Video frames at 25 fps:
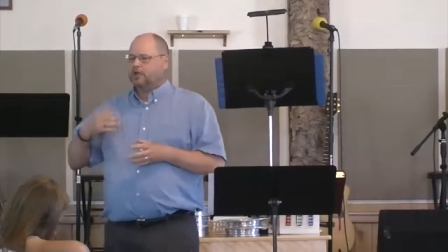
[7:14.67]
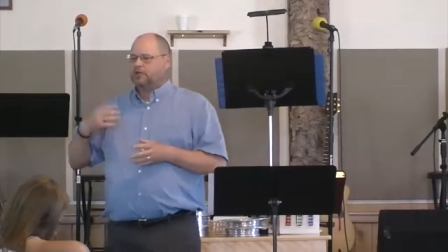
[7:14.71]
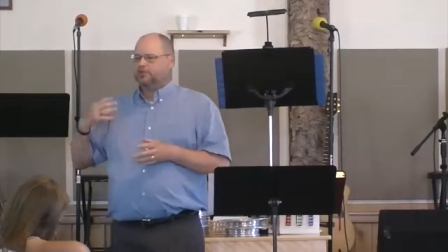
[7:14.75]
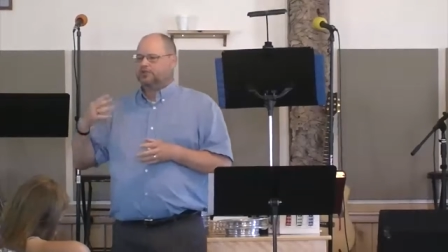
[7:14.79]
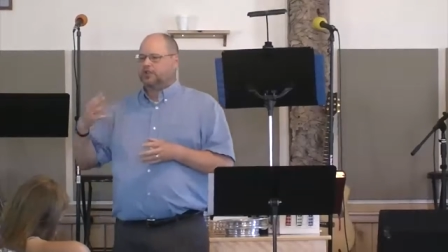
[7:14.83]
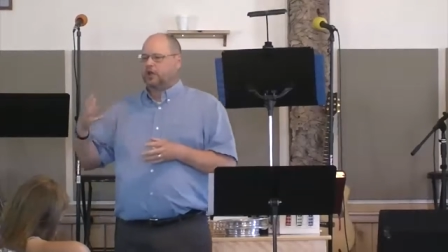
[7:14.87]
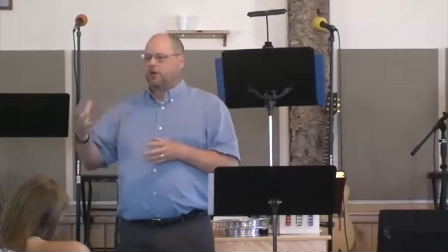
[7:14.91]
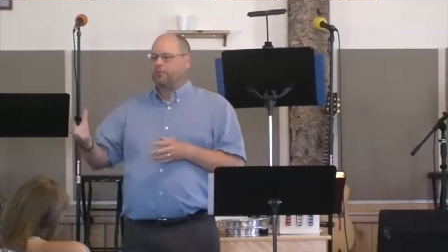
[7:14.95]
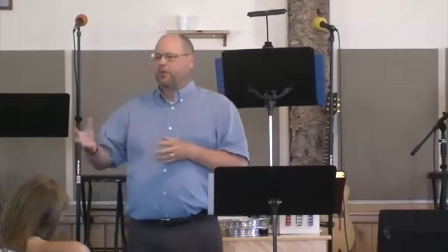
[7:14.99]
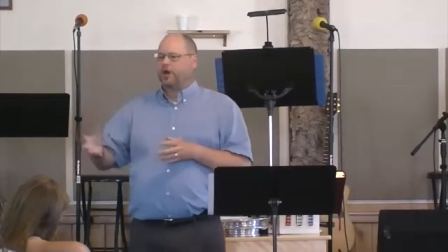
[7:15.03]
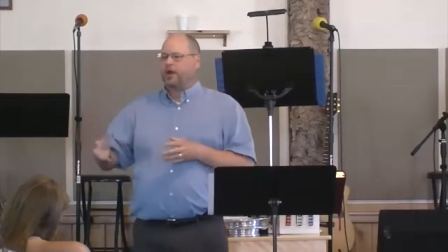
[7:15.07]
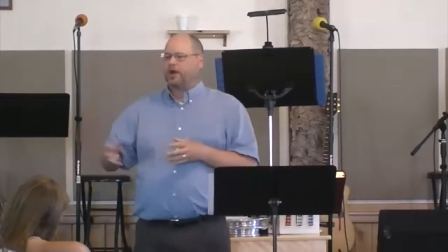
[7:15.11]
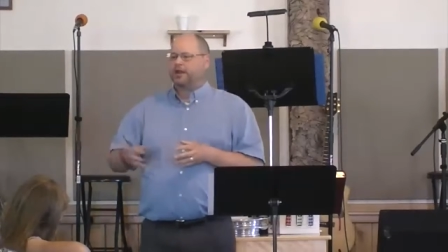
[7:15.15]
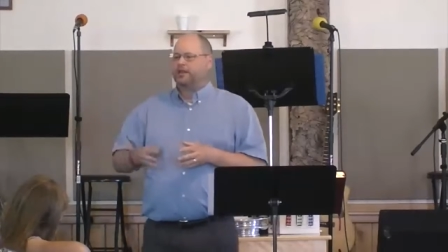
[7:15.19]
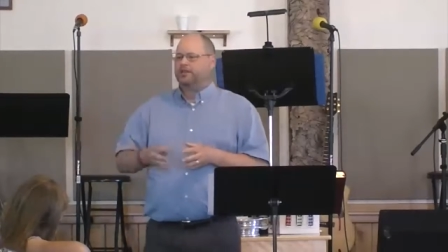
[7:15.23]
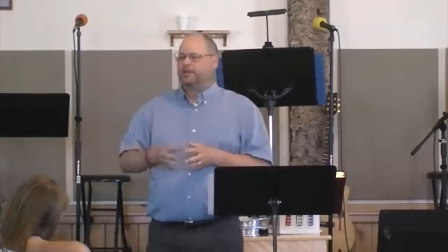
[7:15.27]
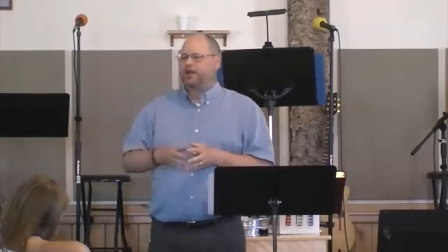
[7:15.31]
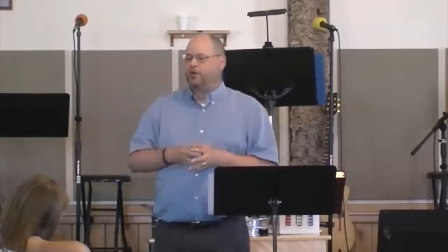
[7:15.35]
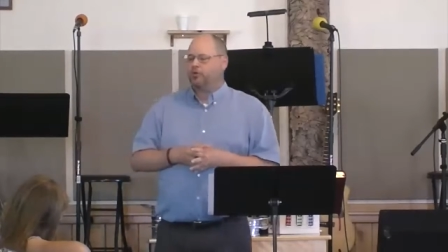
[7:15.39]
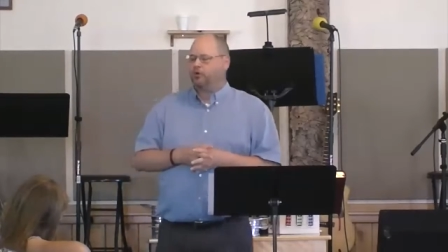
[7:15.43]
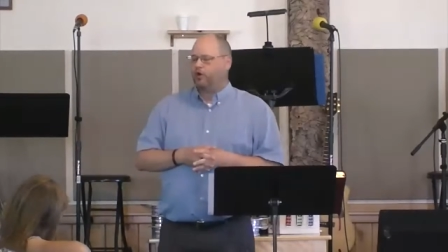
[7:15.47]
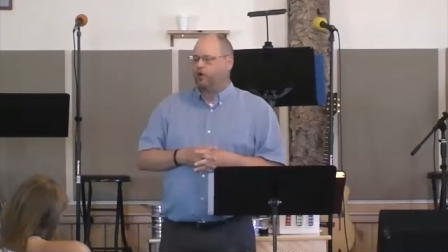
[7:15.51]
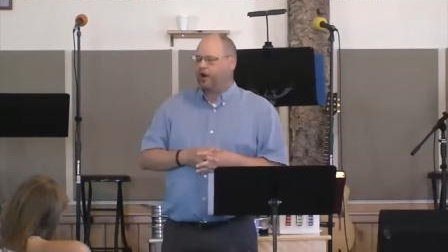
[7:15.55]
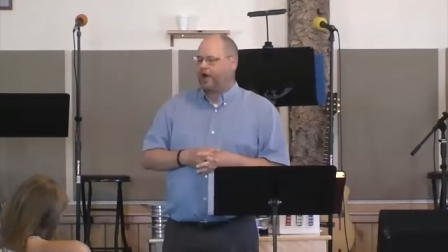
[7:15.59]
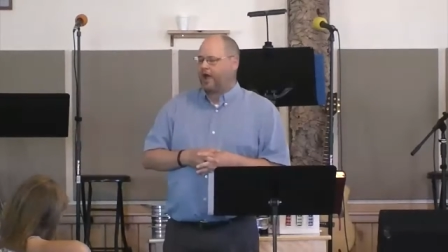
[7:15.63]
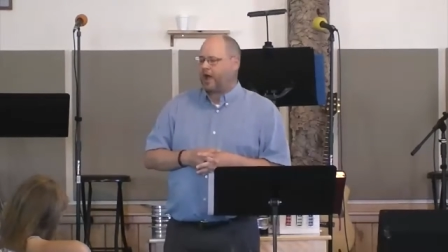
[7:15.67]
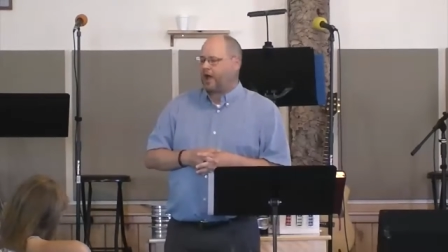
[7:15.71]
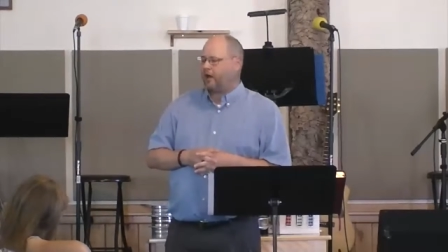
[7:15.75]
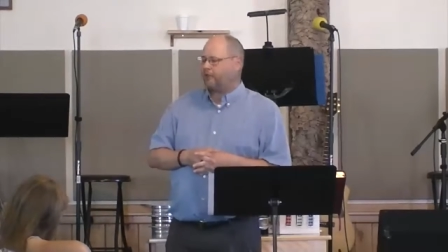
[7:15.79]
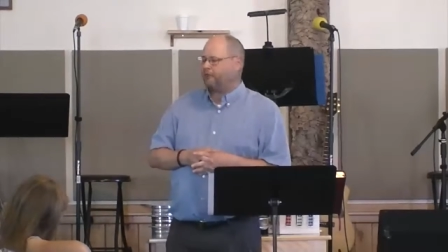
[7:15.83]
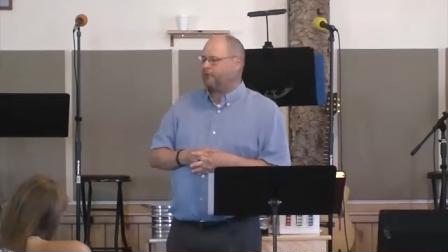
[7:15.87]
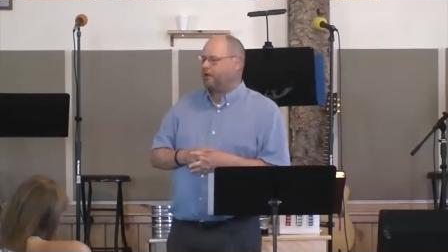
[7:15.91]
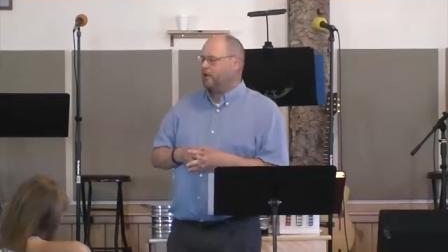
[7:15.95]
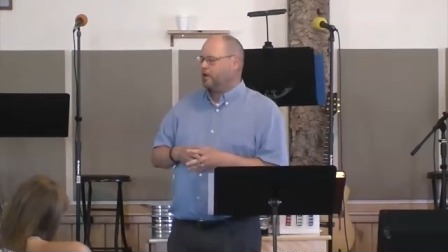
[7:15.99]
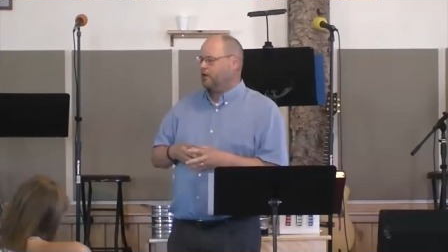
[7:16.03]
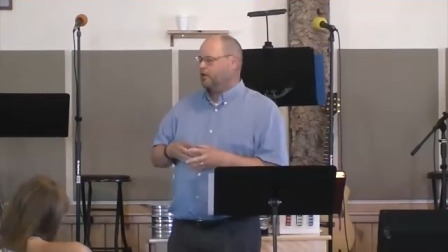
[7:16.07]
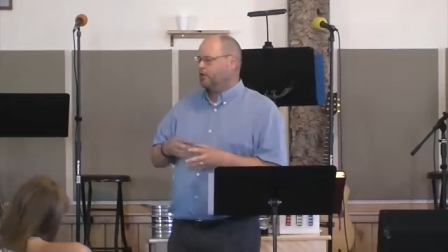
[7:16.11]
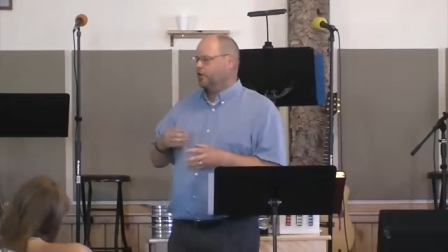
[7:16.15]
somebody that will
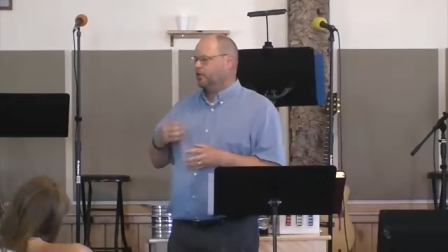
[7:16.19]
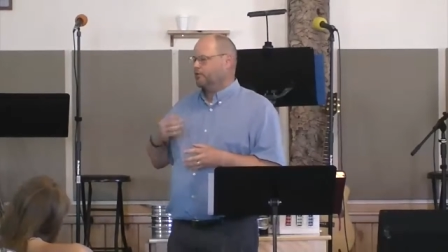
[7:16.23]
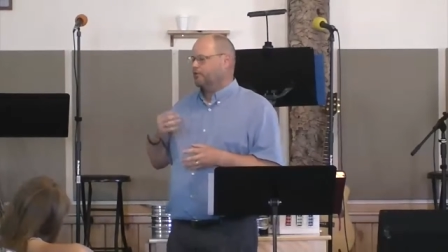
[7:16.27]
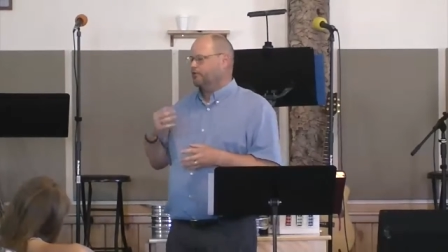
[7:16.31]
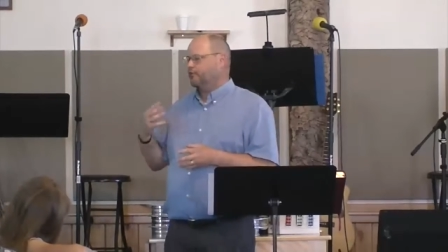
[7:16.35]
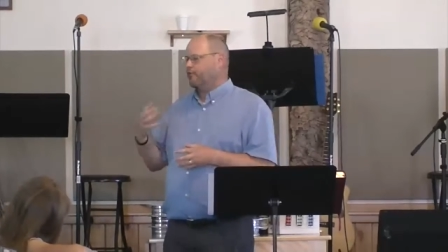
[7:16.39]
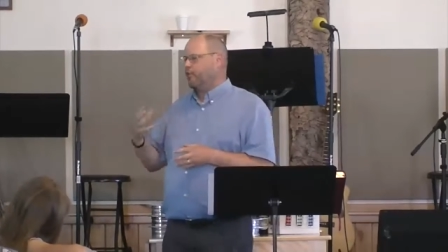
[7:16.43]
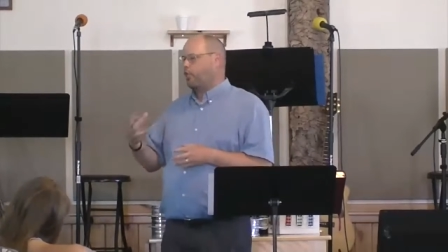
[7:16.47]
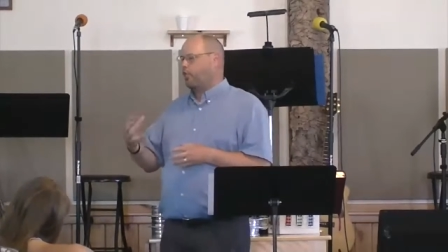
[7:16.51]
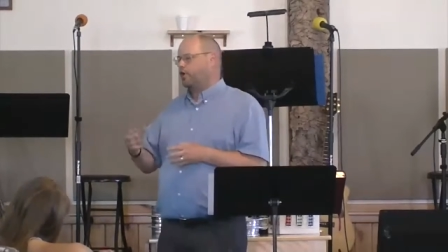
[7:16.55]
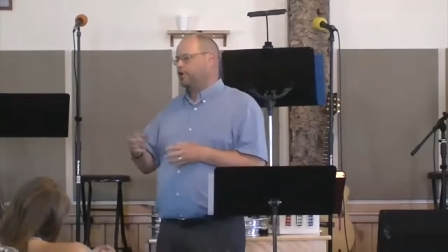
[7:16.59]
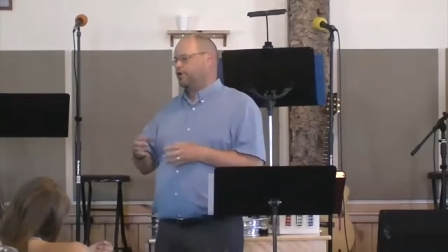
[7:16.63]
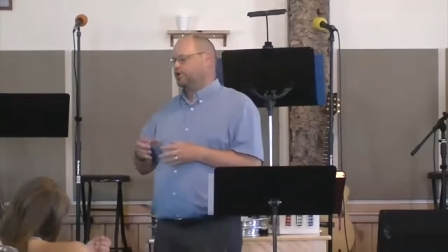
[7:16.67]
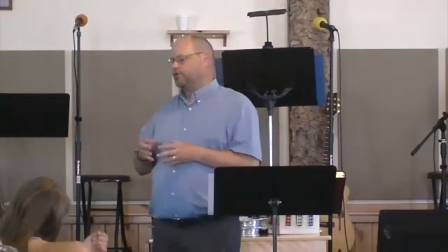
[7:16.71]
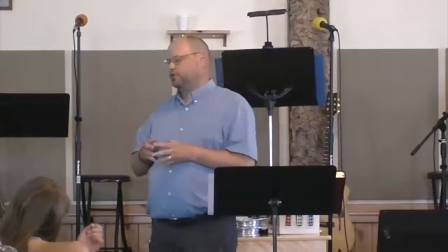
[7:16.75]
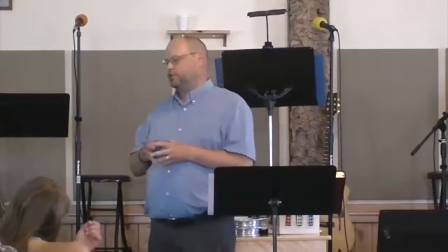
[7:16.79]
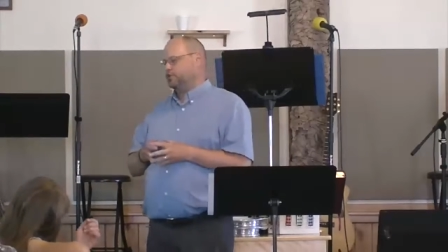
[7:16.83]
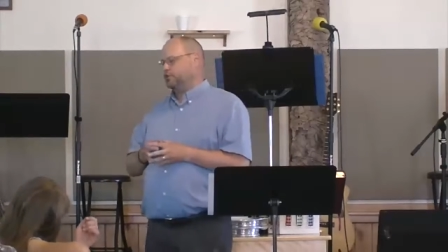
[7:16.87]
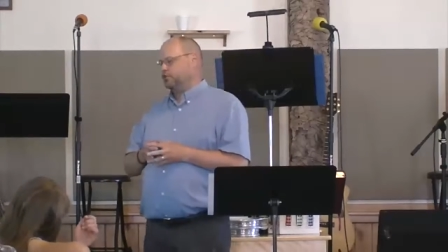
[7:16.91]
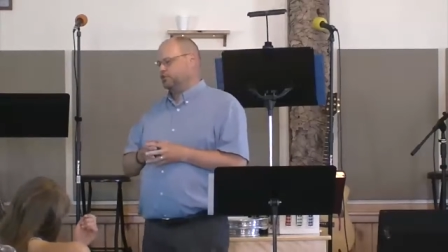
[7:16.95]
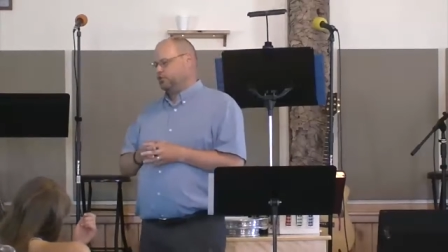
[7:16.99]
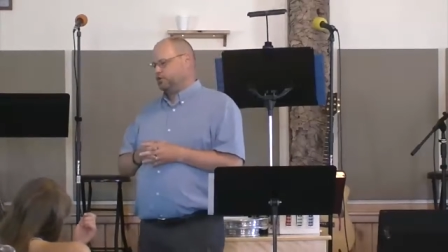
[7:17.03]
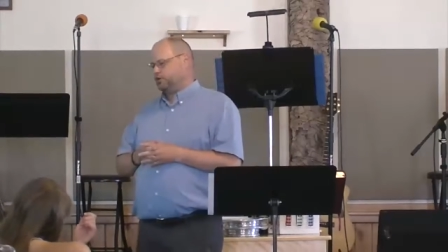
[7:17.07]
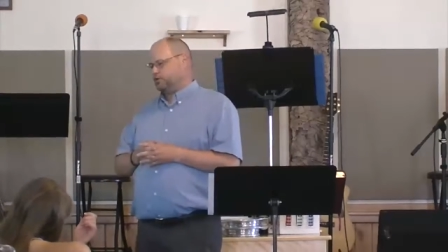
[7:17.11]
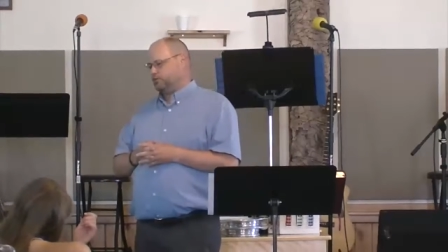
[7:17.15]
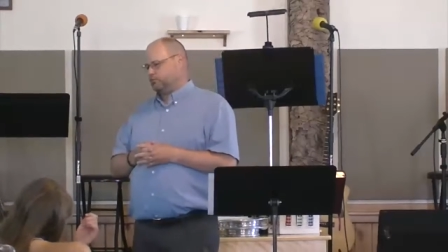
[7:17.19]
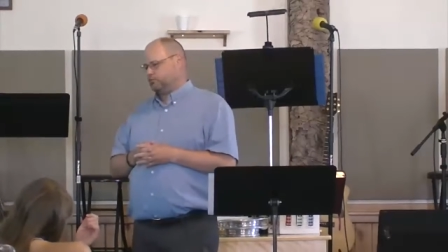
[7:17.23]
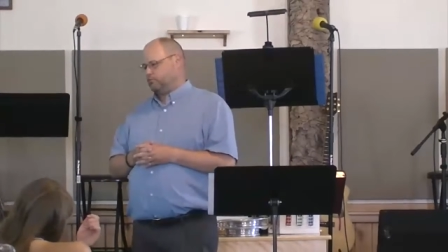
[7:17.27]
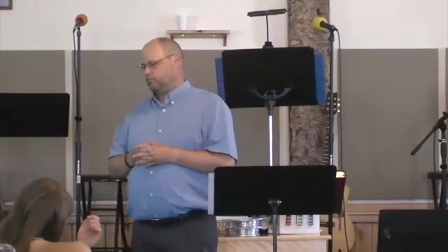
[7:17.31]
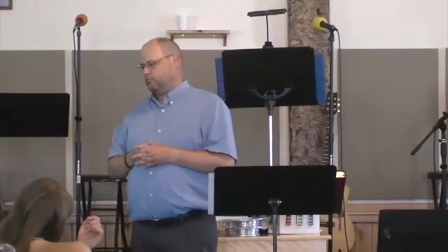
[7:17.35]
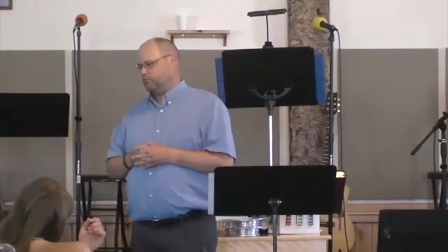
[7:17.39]
have the fortitude